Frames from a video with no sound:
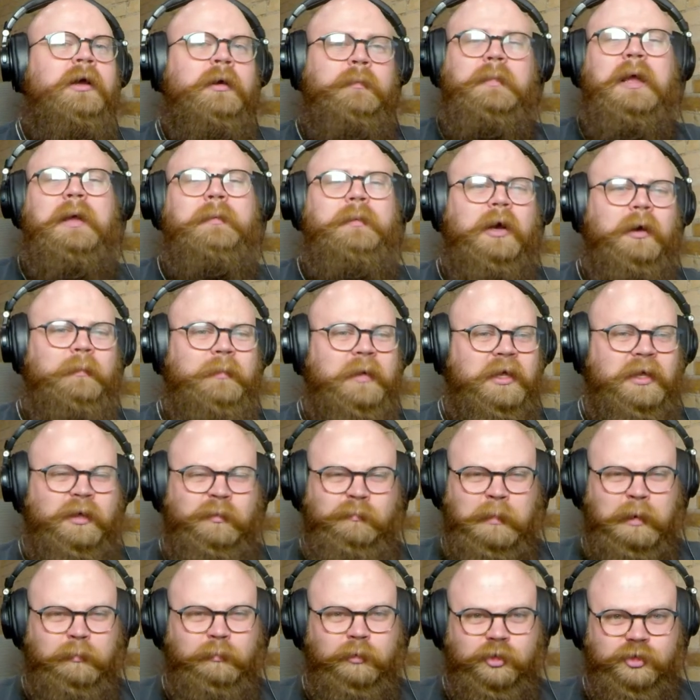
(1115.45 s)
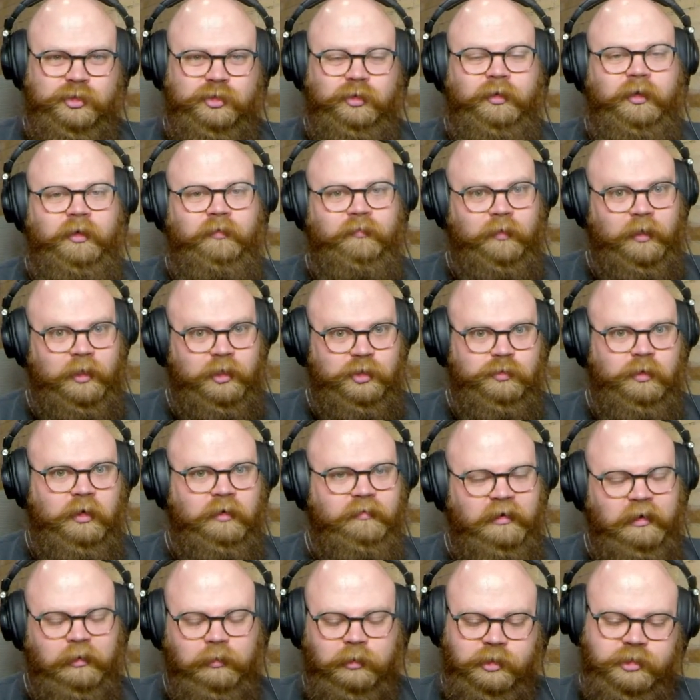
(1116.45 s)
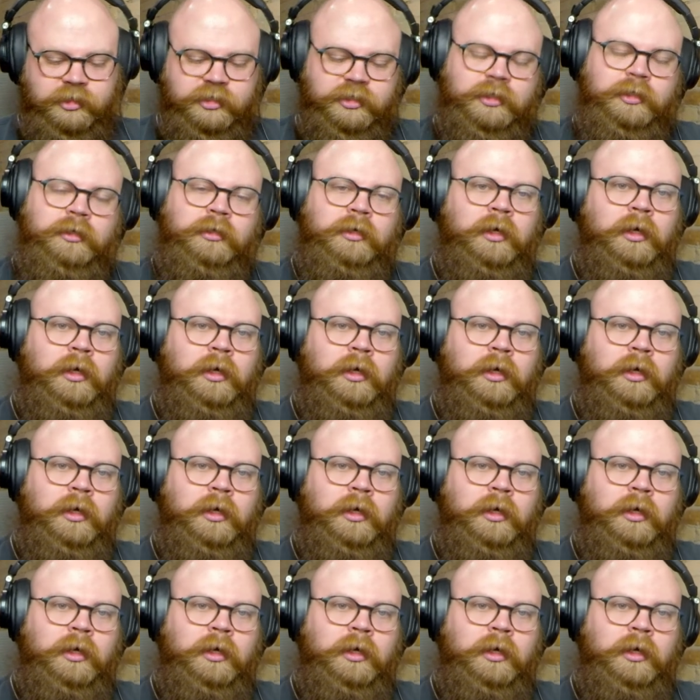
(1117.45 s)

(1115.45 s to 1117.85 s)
maybe I'll make it members only for like 12 hours.